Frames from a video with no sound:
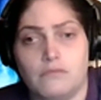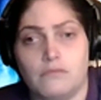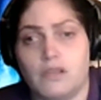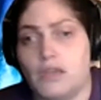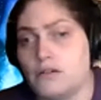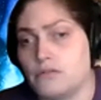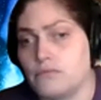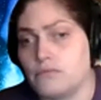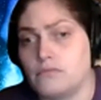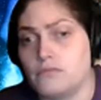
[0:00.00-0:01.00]
that are
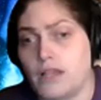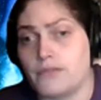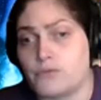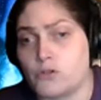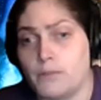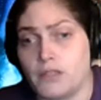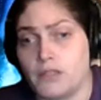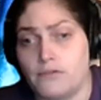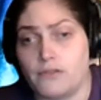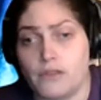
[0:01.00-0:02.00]
live streaming
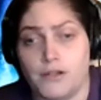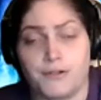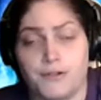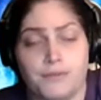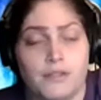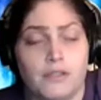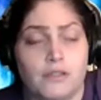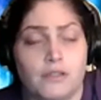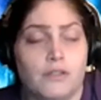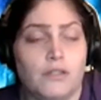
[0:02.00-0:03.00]
over there.
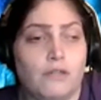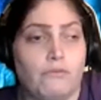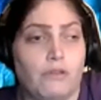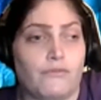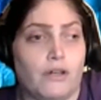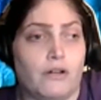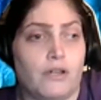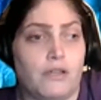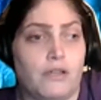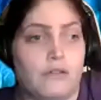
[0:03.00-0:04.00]
We've
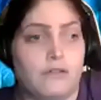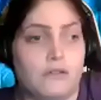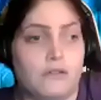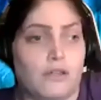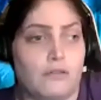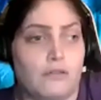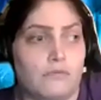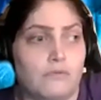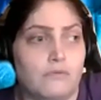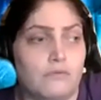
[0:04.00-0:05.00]
got,
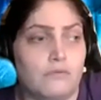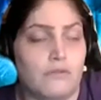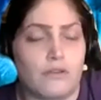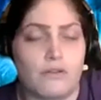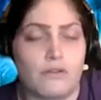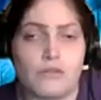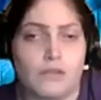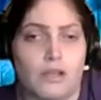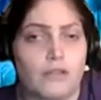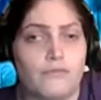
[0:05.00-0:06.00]
there's a
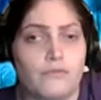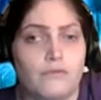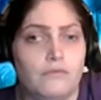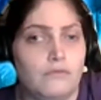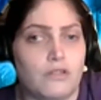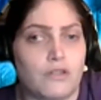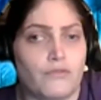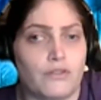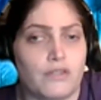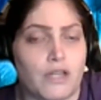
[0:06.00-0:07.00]
lot of
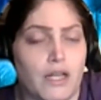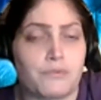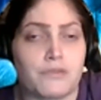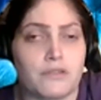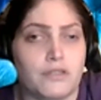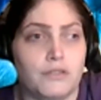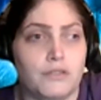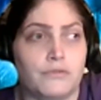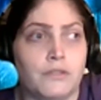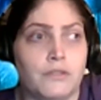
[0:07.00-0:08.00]
different types
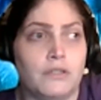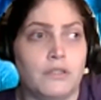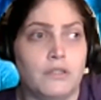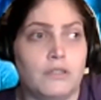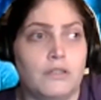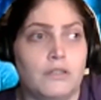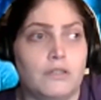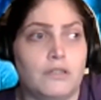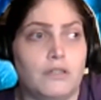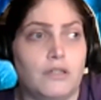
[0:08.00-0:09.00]
of
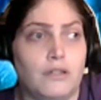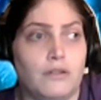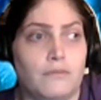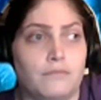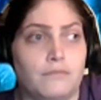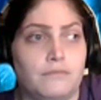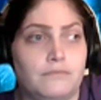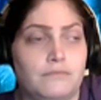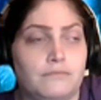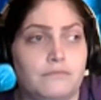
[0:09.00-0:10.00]
um,
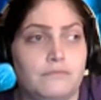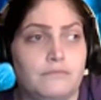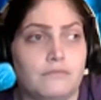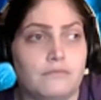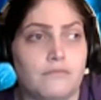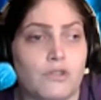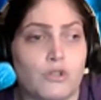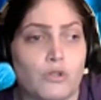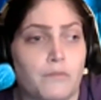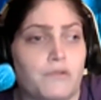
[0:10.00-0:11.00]

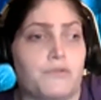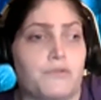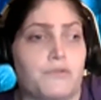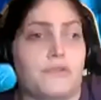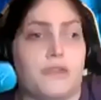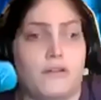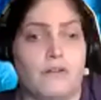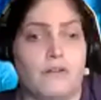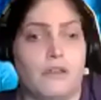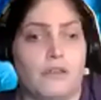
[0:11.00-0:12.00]
streamers there,
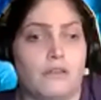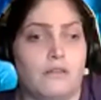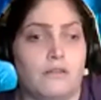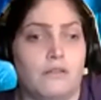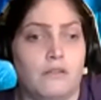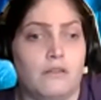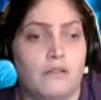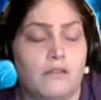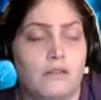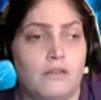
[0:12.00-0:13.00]
and
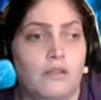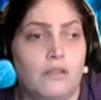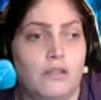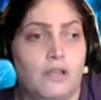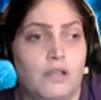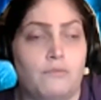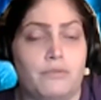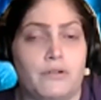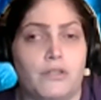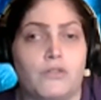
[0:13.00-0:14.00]
I'm
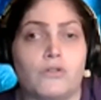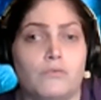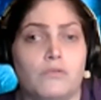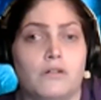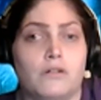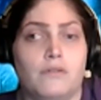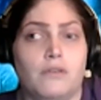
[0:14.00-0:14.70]
pretty sure